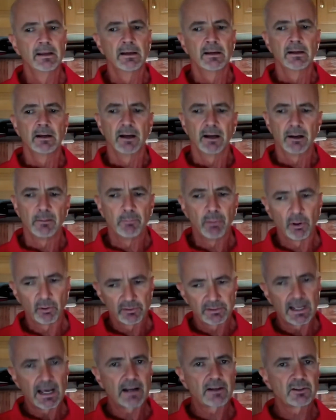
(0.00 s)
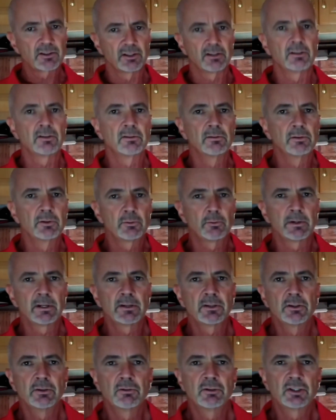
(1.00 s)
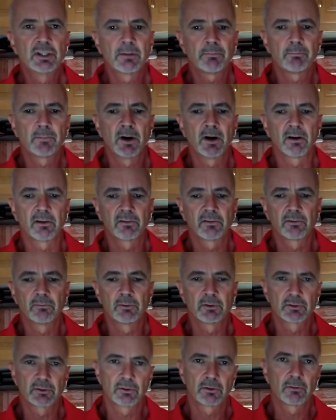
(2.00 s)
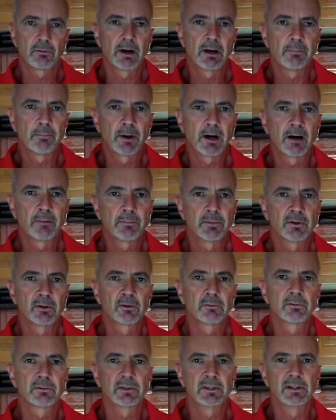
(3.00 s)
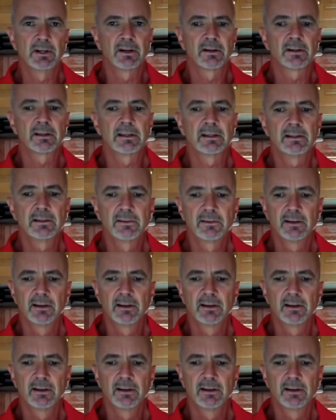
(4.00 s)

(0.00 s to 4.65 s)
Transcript: uh, bolt action 22 chipmunks, which are quite popular with the young kids.